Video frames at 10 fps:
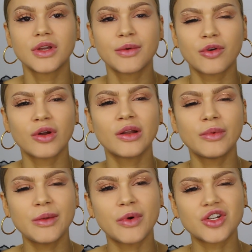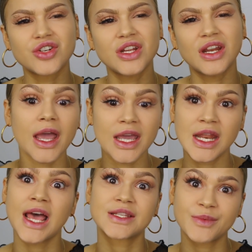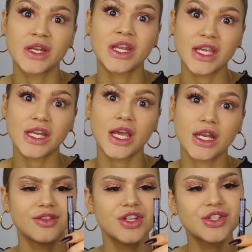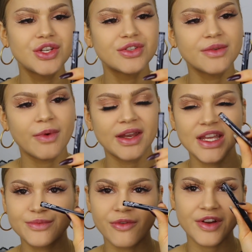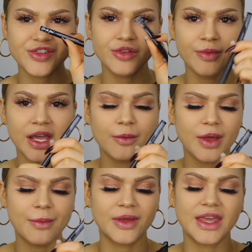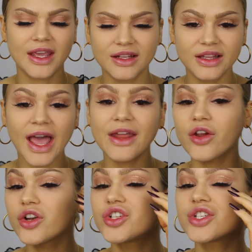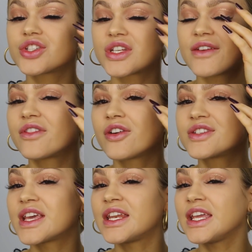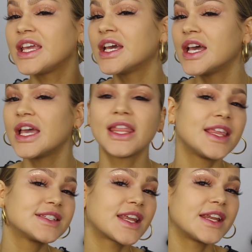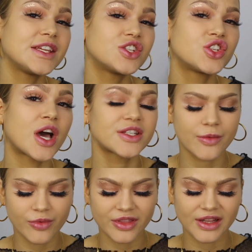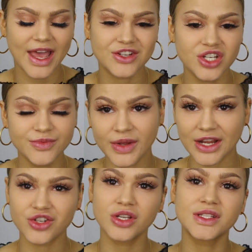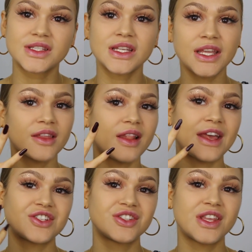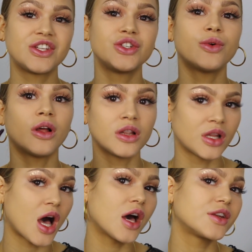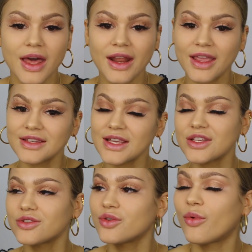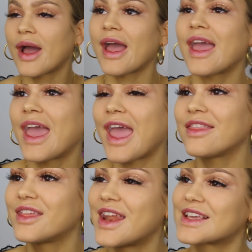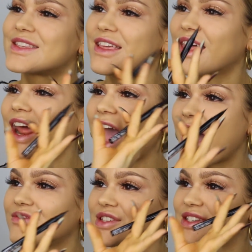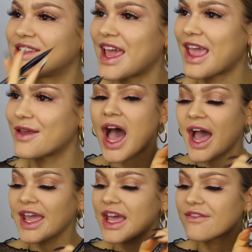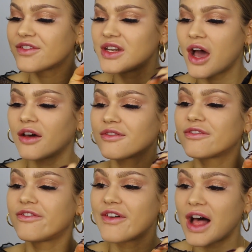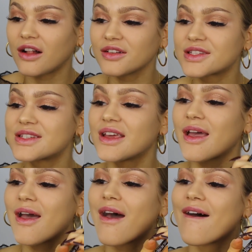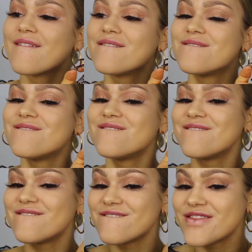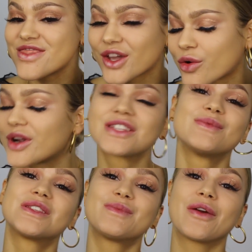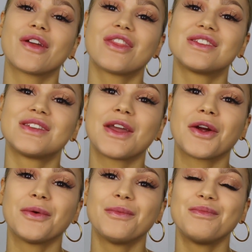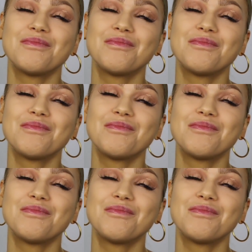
incredibly much needed. It has been needed. Just using my NYX Professional Makeup Epic Ink Liner, just if there's any things that I need to touch up with the lashes, but as you can see, the lashes, they do a lot. And I guess that's also why I hate the next thing that I have to say. I have not felt the Christmas spirit this year.